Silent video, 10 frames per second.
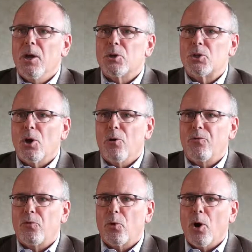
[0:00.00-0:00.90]
So
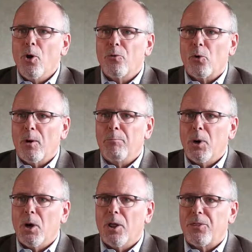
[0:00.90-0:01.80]
for over a
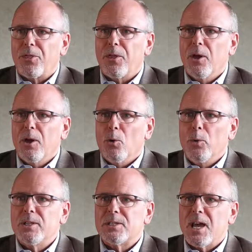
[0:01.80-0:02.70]
month,
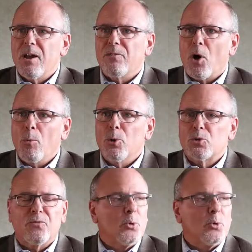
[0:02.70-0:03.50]
we'd save almost